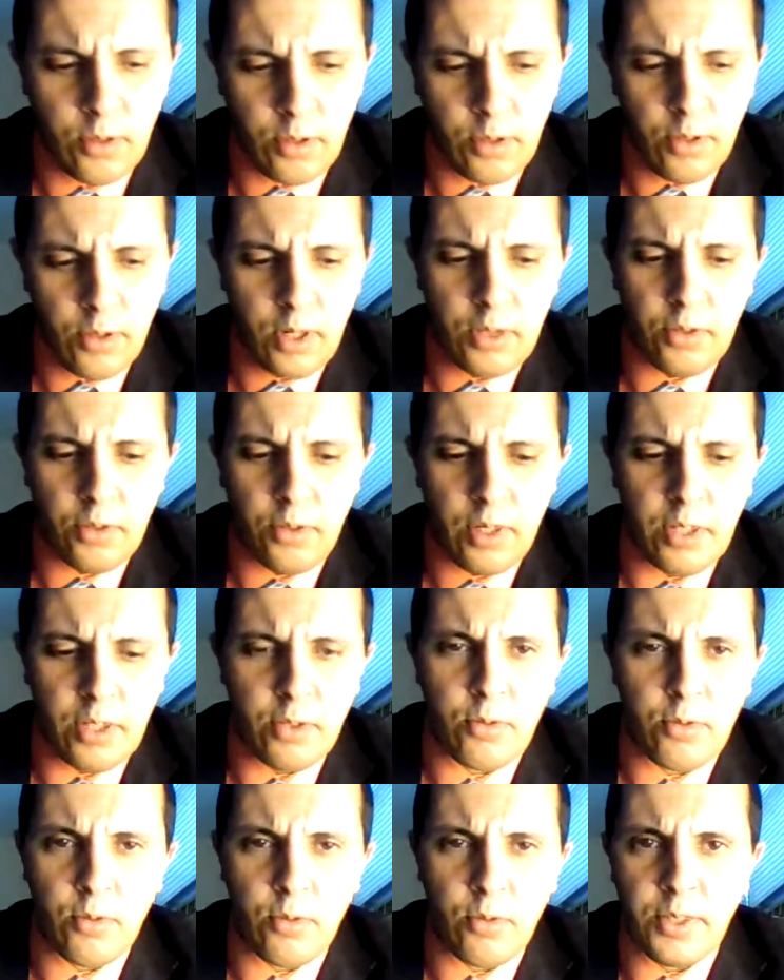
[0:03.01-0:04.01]

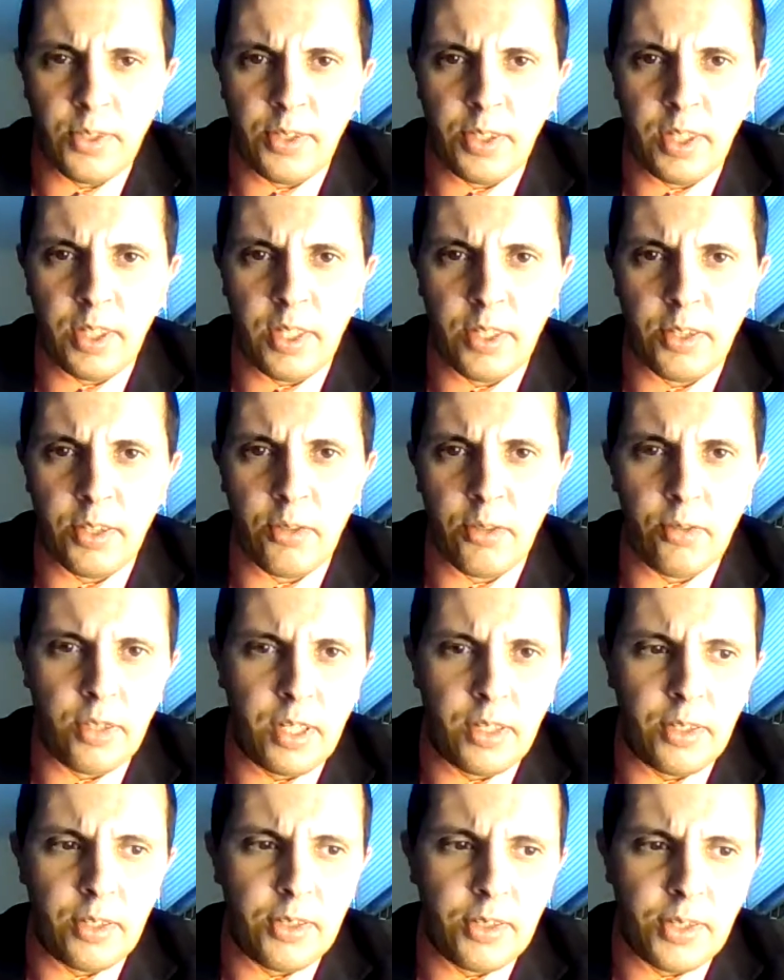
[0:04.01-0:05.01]
congratulate once again the
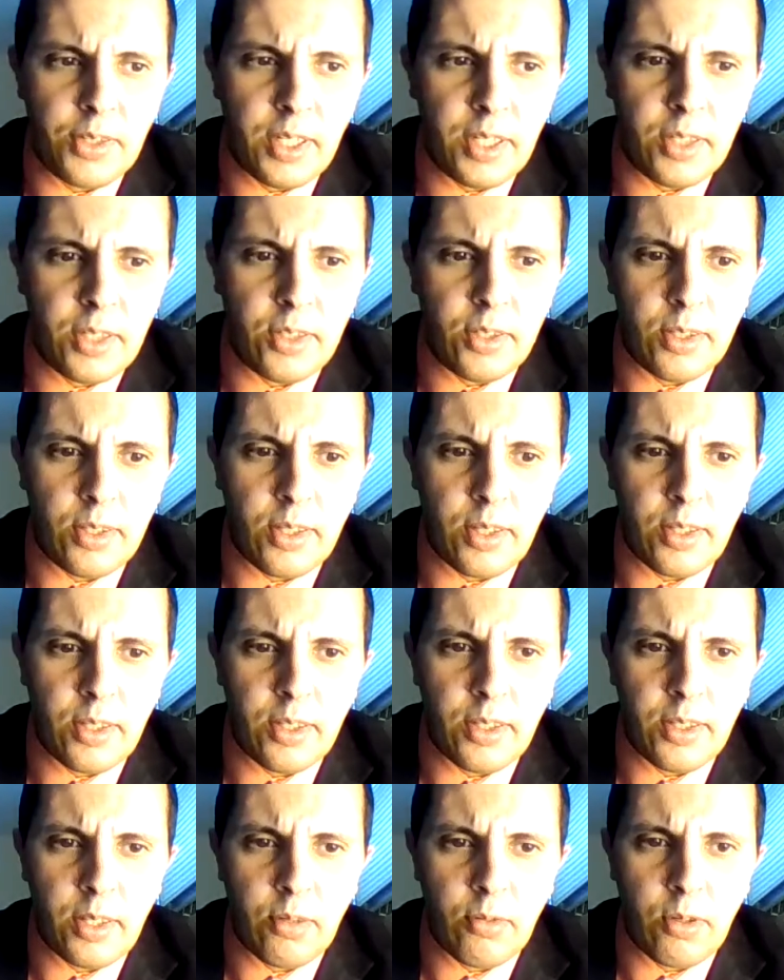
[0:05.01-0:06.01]
United States
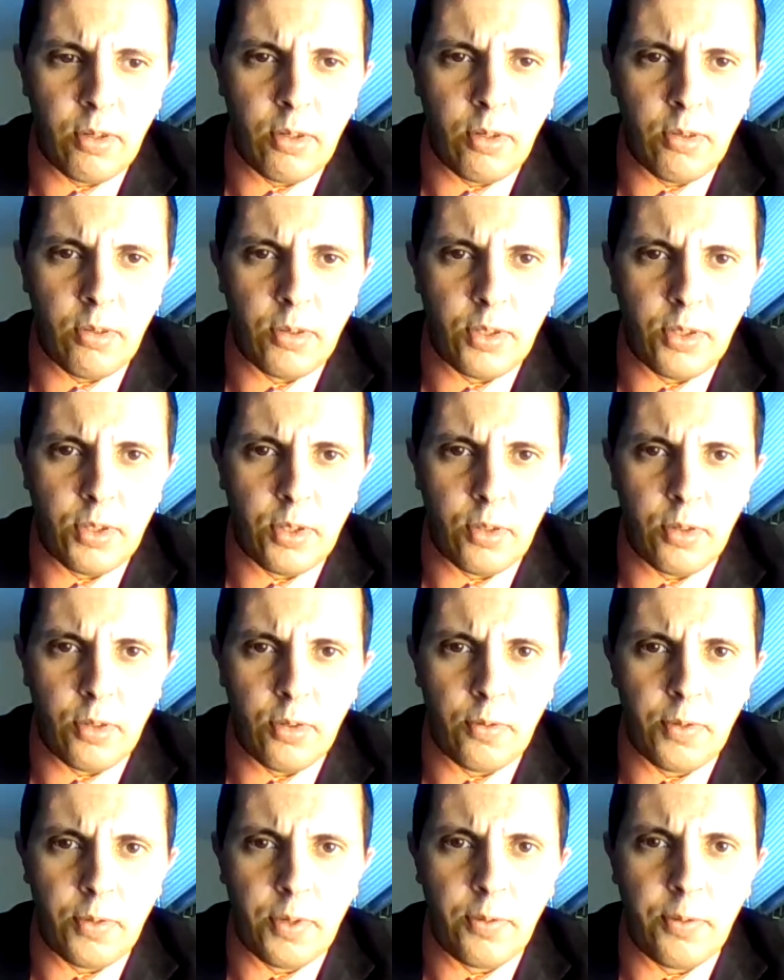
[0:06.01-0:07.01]
that will host
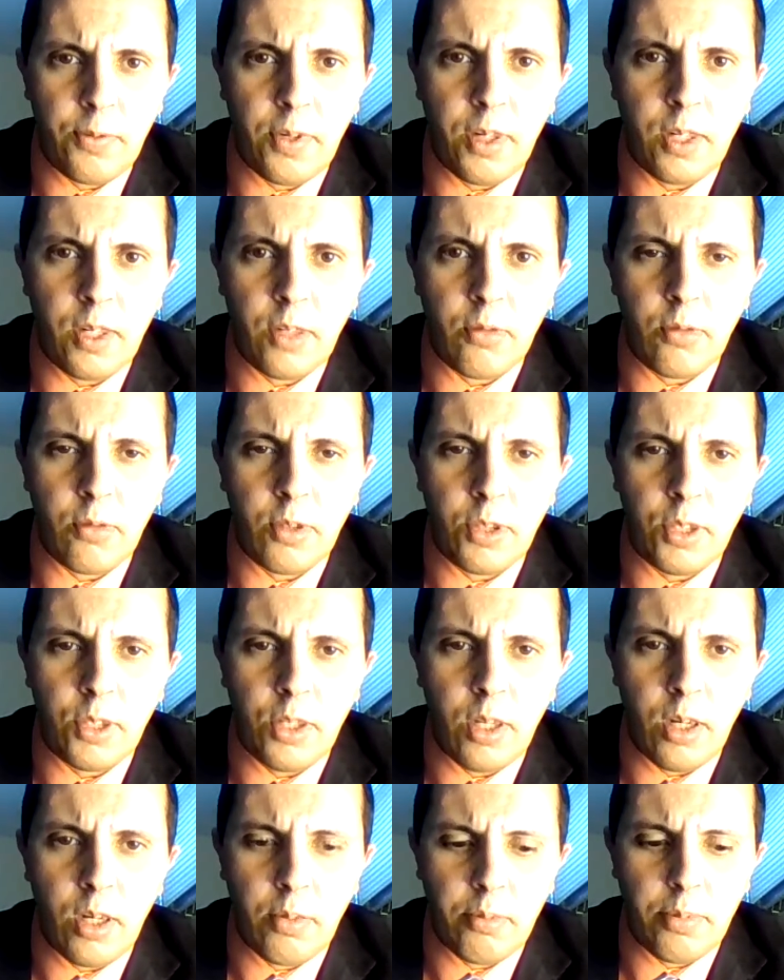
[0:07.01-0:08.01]
the FIFA World
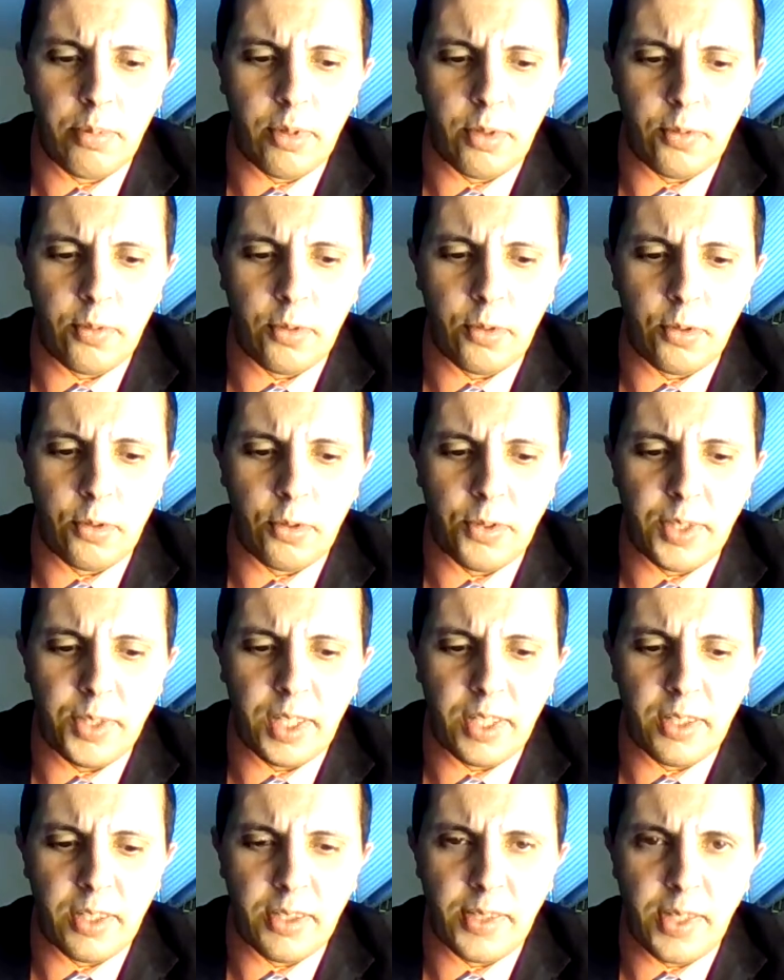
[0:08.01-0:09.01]
Cup for the
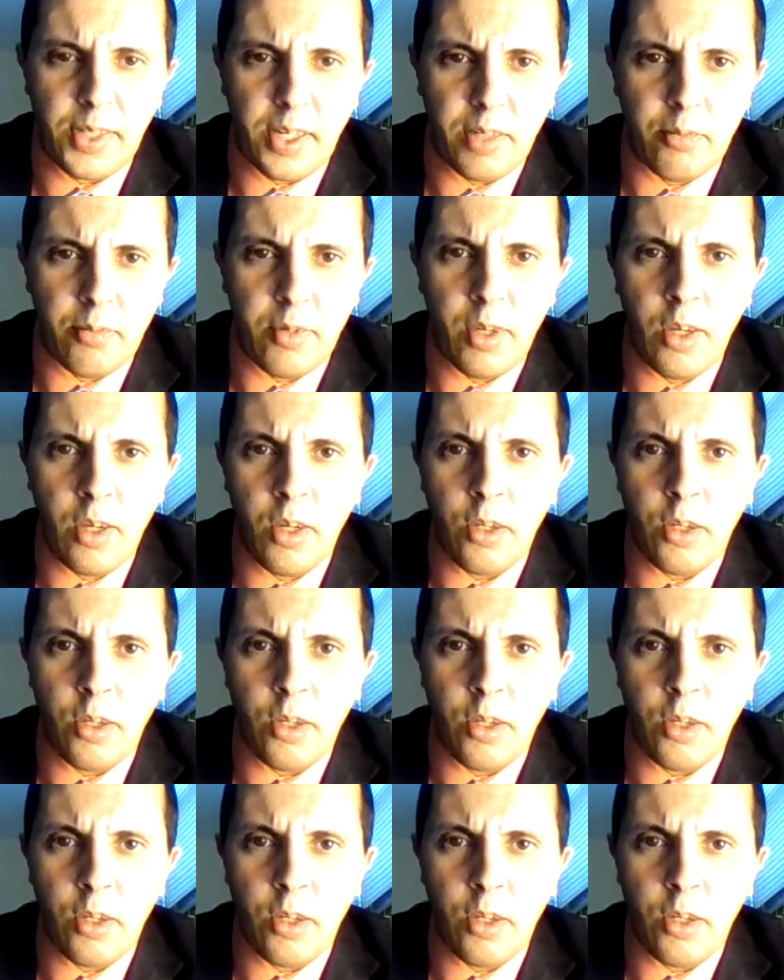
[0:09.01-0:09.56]
second time,